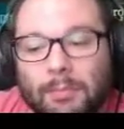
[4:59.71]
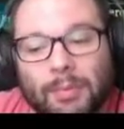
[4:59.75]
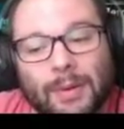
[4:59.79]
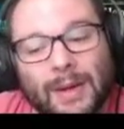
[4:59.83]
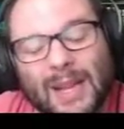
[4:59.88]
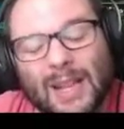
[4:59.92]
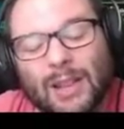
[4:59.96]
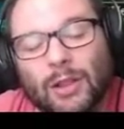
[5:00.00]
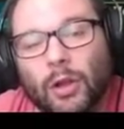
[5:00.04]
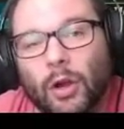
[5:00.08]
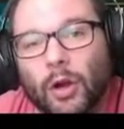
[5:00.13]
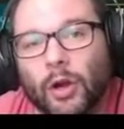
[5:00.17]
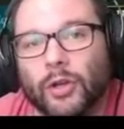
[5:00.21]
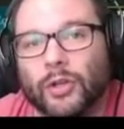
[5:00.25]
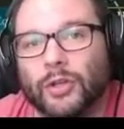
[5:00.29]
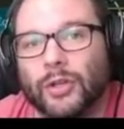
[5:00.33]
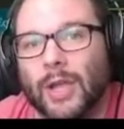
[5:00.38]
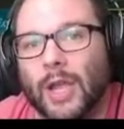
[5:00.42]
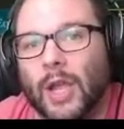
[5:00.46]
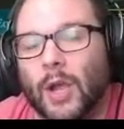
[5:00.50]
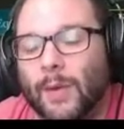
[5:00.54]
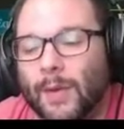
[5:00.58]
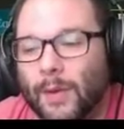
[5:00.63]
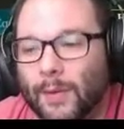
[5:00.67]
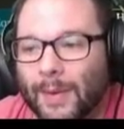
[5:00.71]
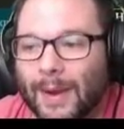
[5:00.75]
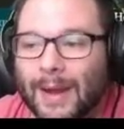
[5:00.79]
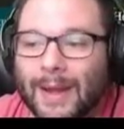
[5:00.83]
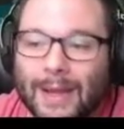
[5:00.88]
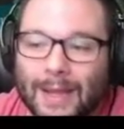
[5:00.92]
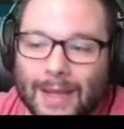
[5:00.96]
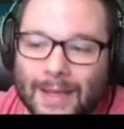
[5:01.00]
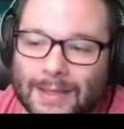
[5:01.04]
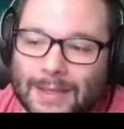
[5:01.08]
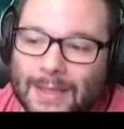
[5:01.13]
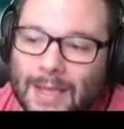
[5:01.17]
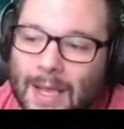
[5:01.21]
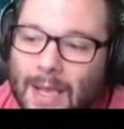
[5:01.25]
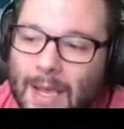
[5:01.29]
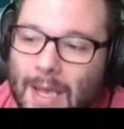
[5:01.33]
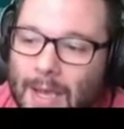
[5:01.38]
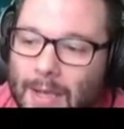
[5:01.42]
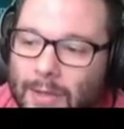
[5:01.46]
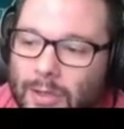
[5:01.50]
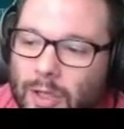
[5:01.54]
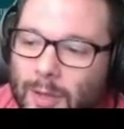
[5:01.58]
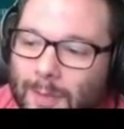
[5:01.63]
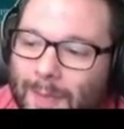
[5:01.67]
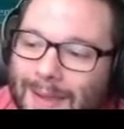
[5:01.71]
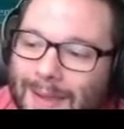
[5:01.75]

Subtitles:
Pretty large AoE radius. So the